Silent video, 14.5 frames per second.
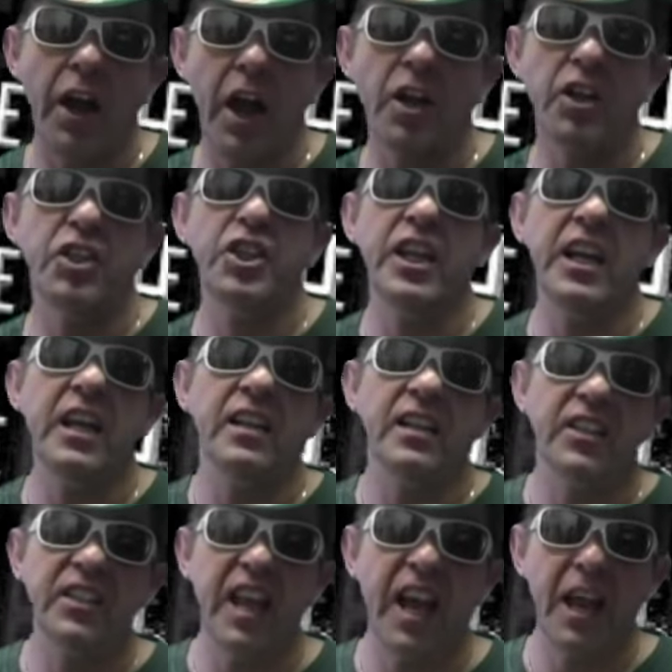I don't share the
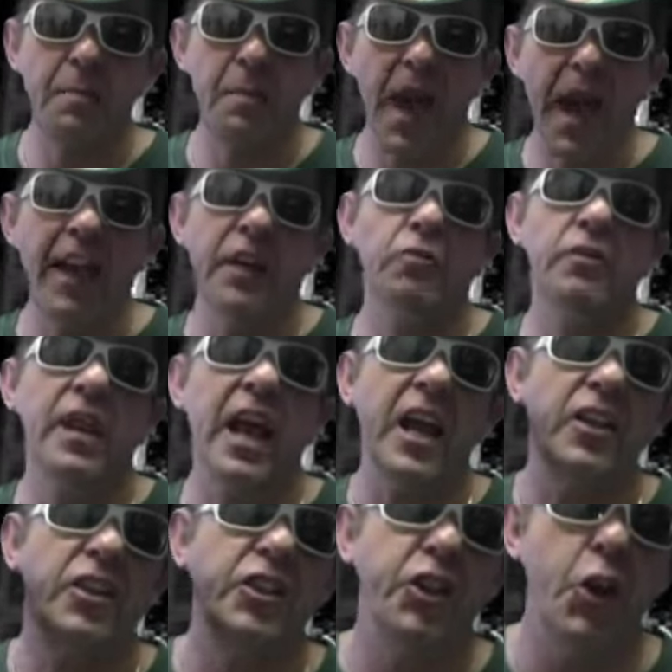same hatred
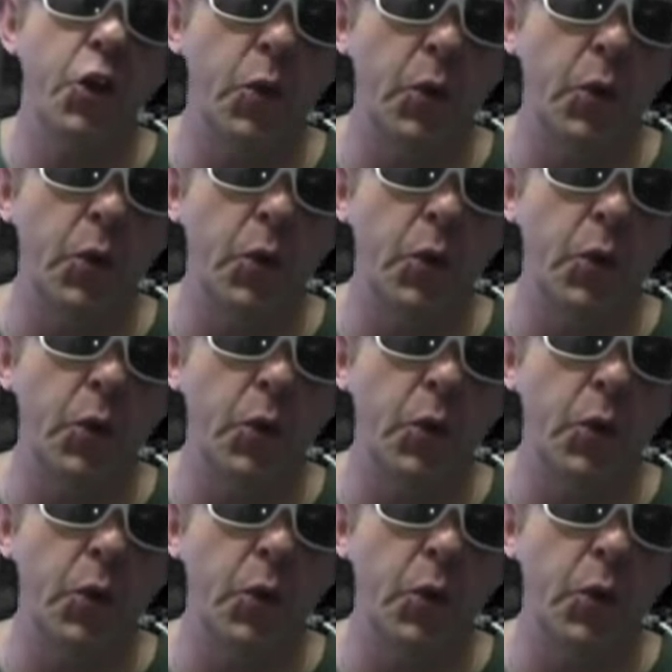as